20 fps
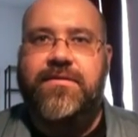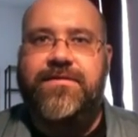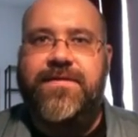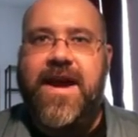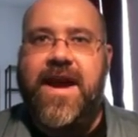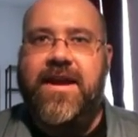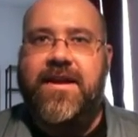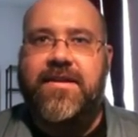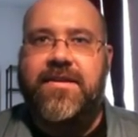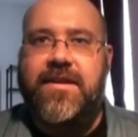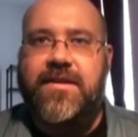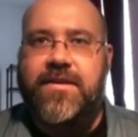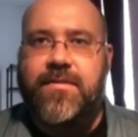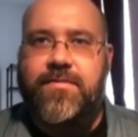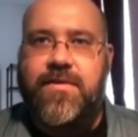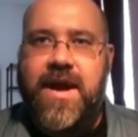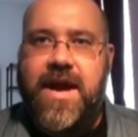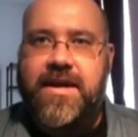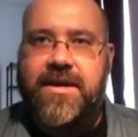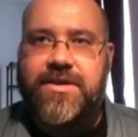The fact that
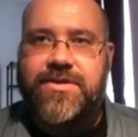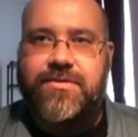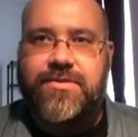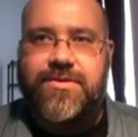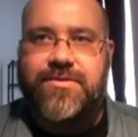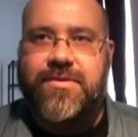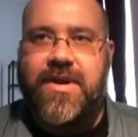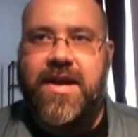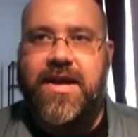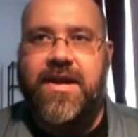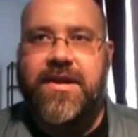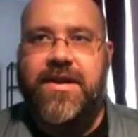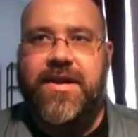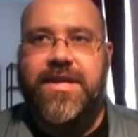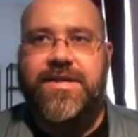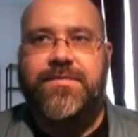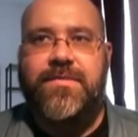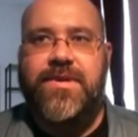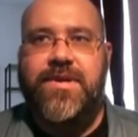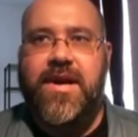the practice was
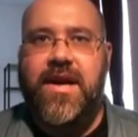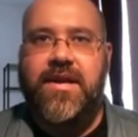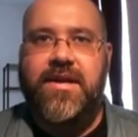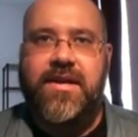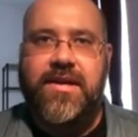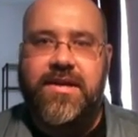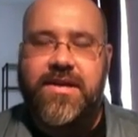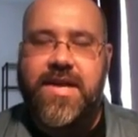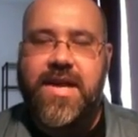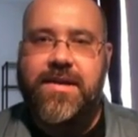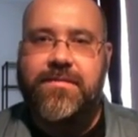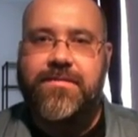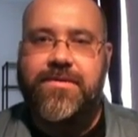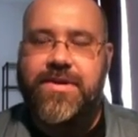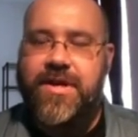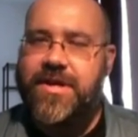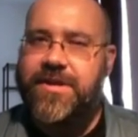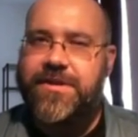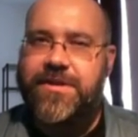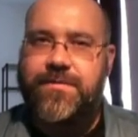recognized but not
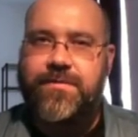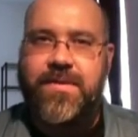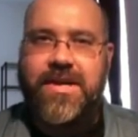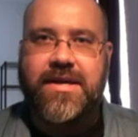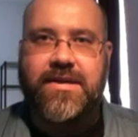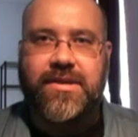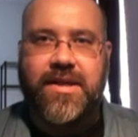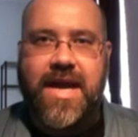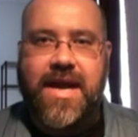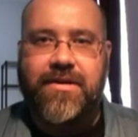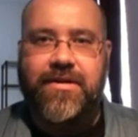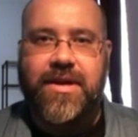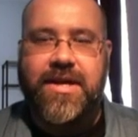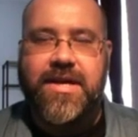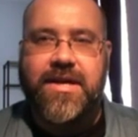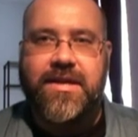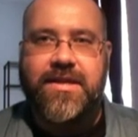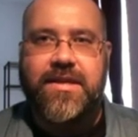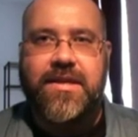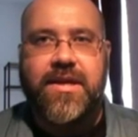condemned does speak
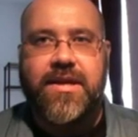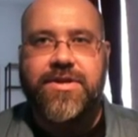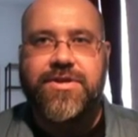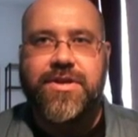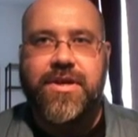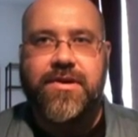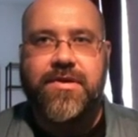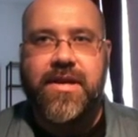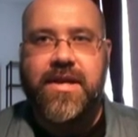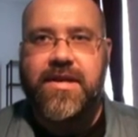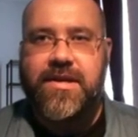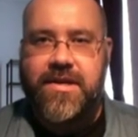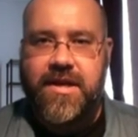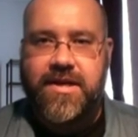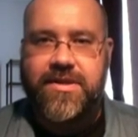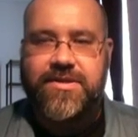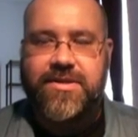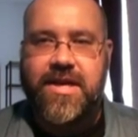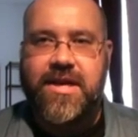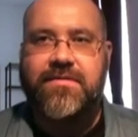loudly on the issue and
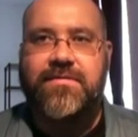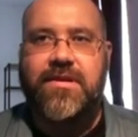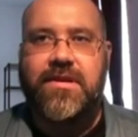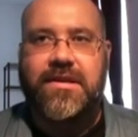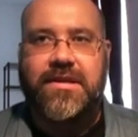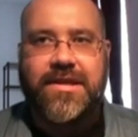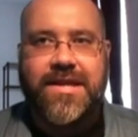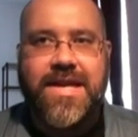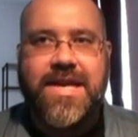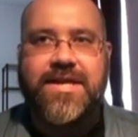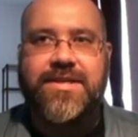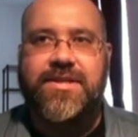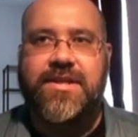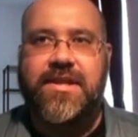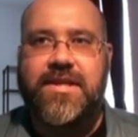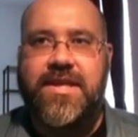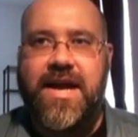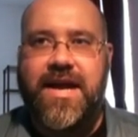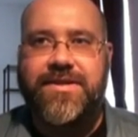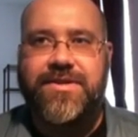does give at
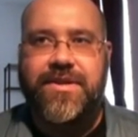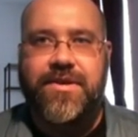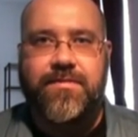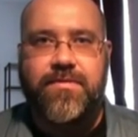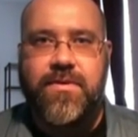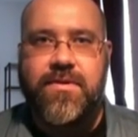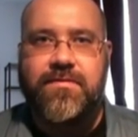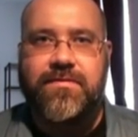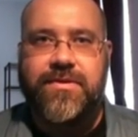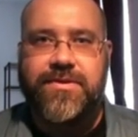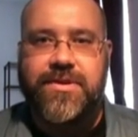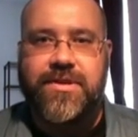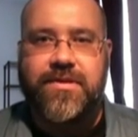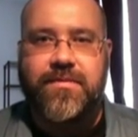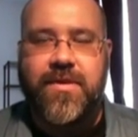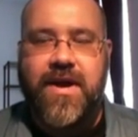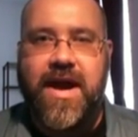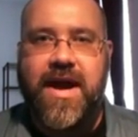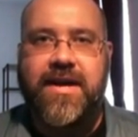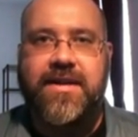least a tacit approval to
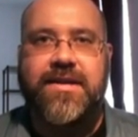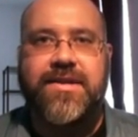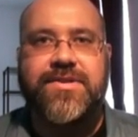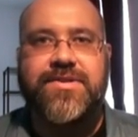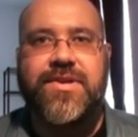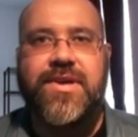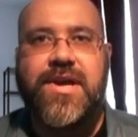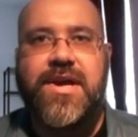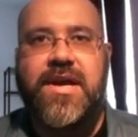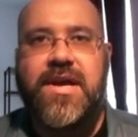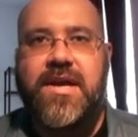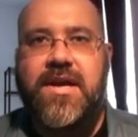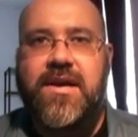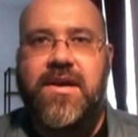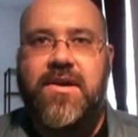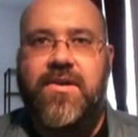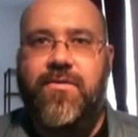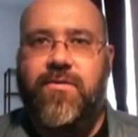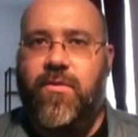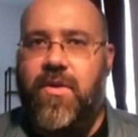the practice.
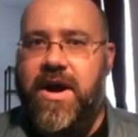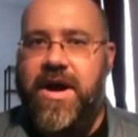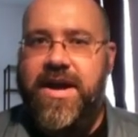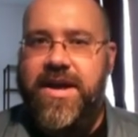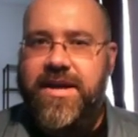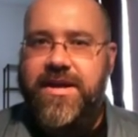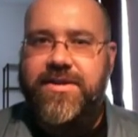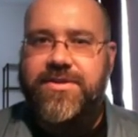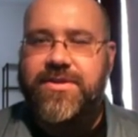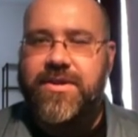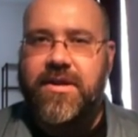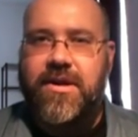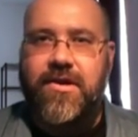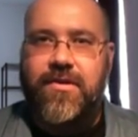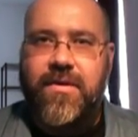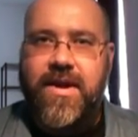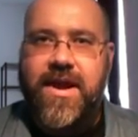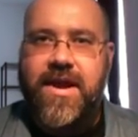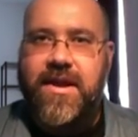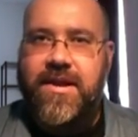Why is the
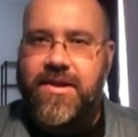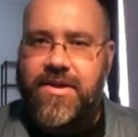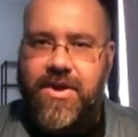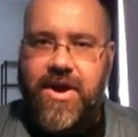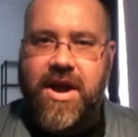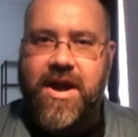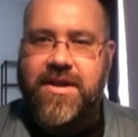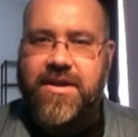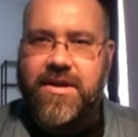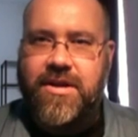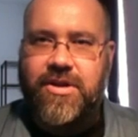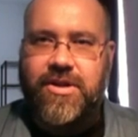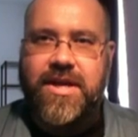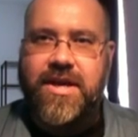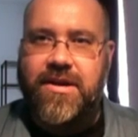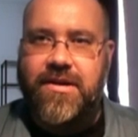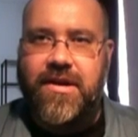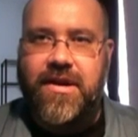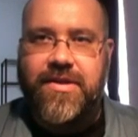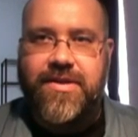Koran not
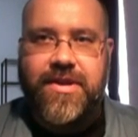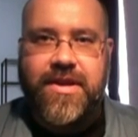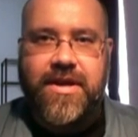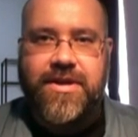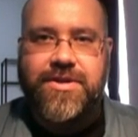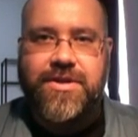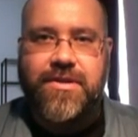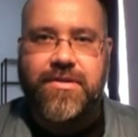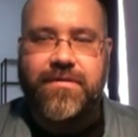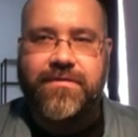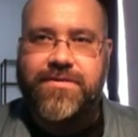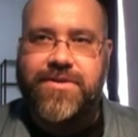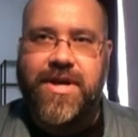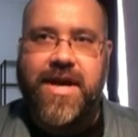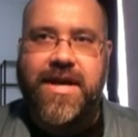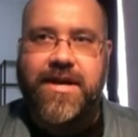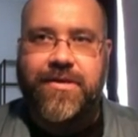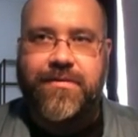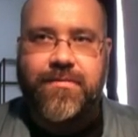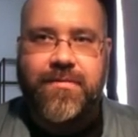clear on the issue of
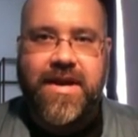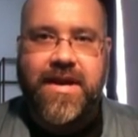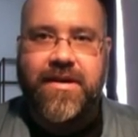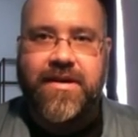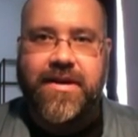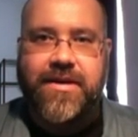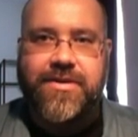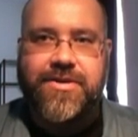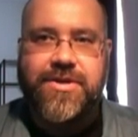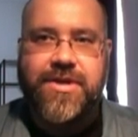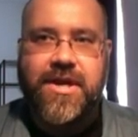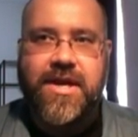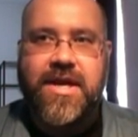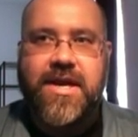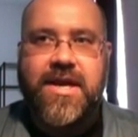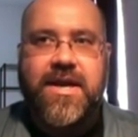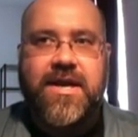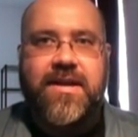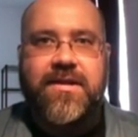child marriage?